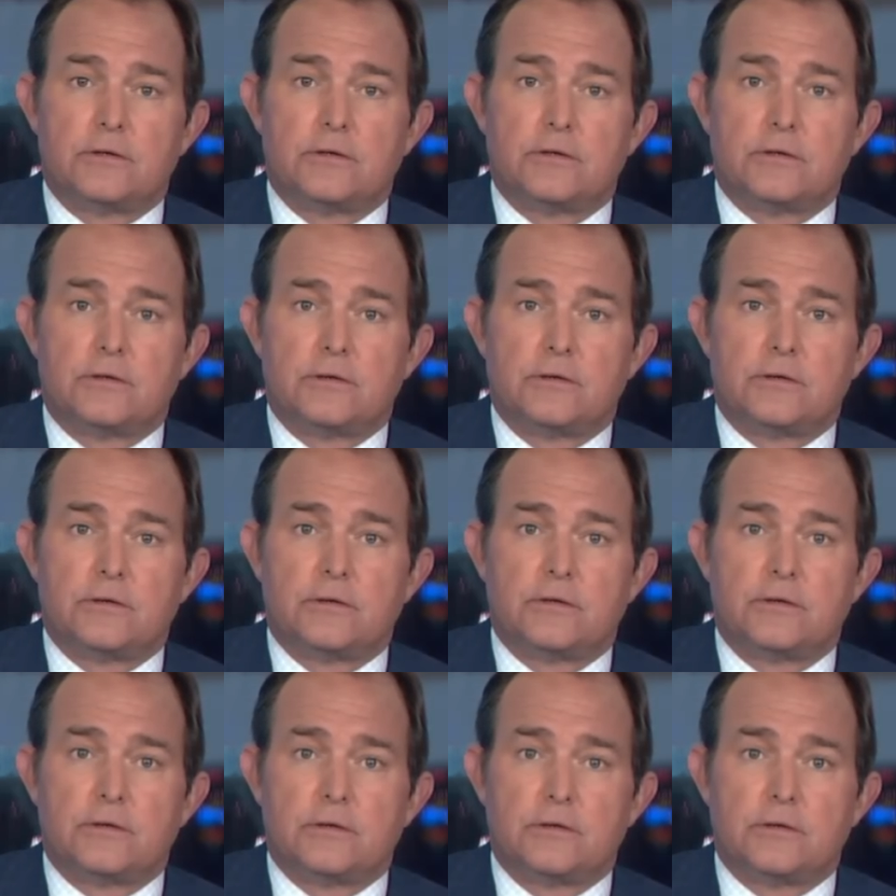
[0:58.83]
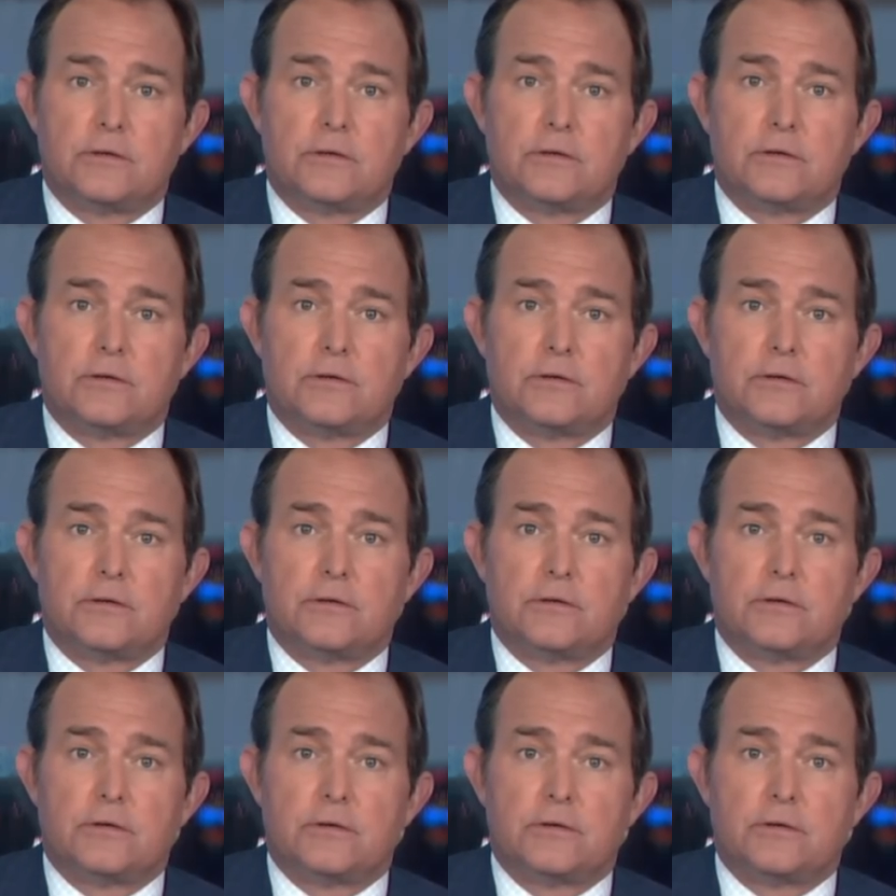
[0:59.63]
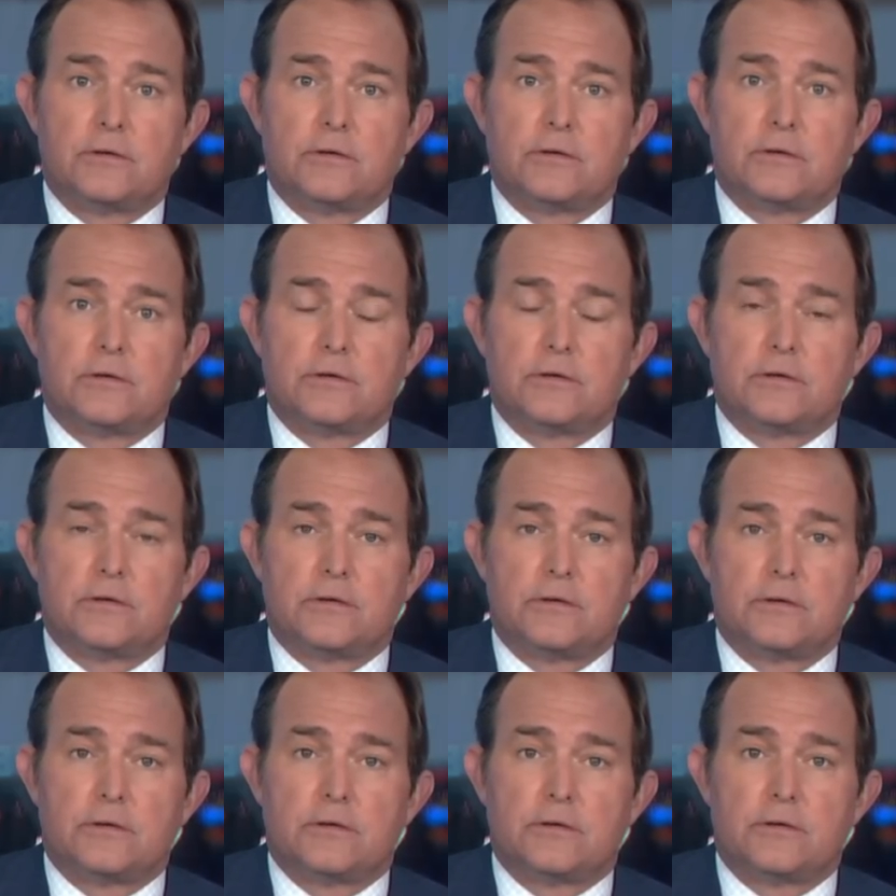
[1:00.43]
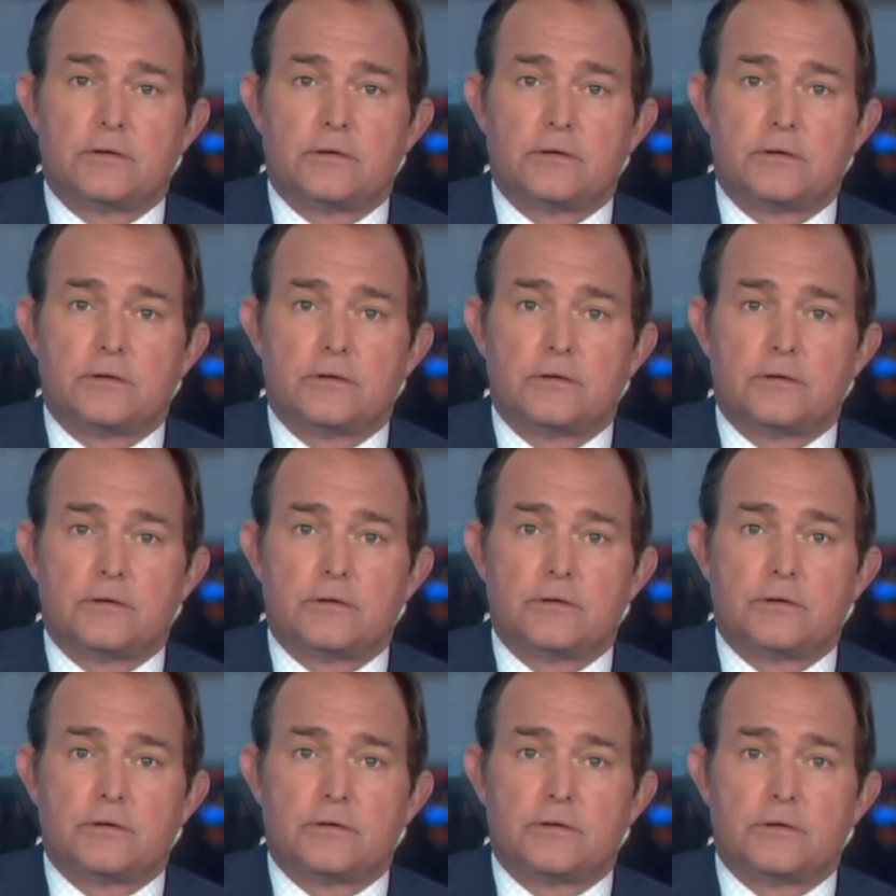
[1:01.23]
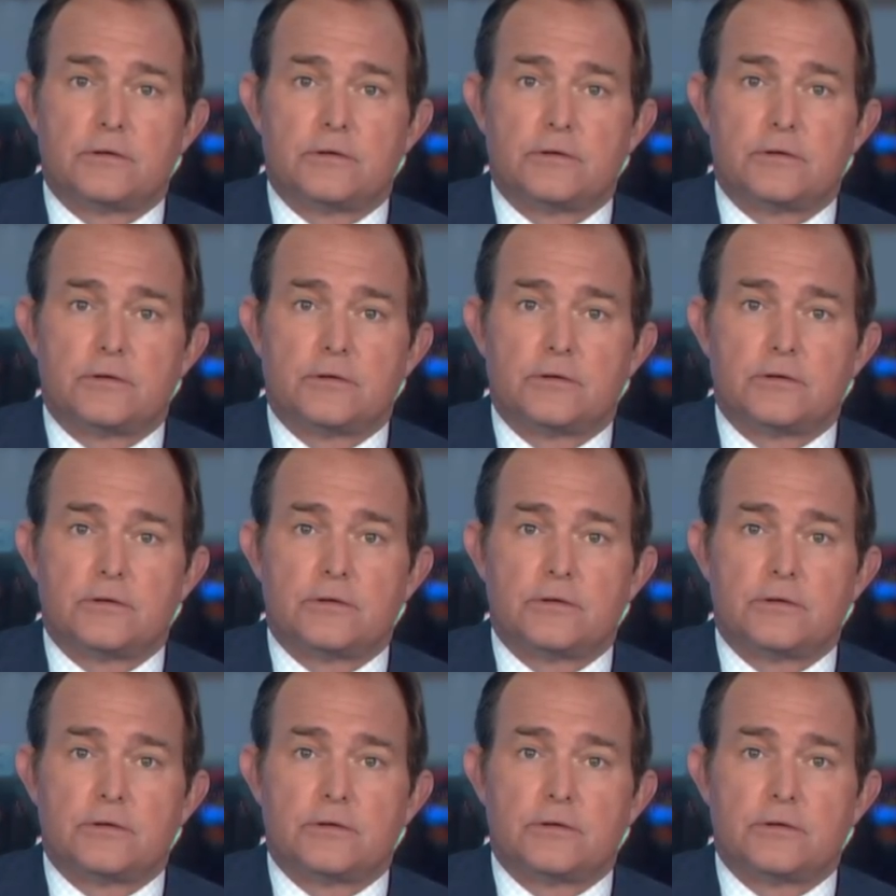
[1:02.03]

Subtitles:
The person shown says nothing.